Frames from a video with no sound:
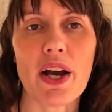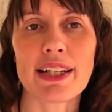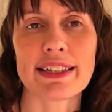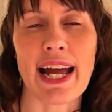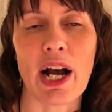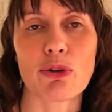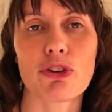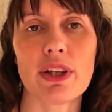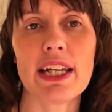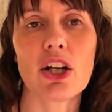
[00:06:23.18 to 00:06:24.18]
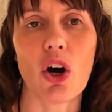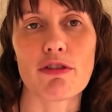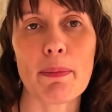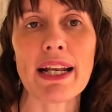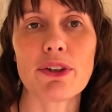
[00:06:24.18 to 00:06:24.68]
Island now to the
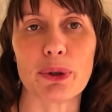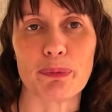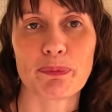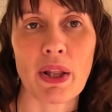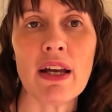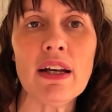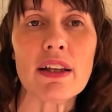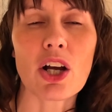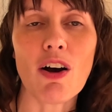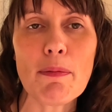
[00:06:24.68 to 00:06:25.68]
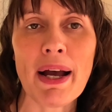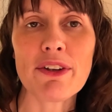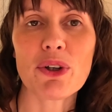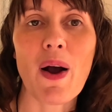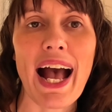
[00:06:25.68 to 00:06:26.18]
Coromandel. The
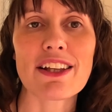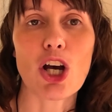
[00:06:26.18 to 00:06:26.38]
Coromandel has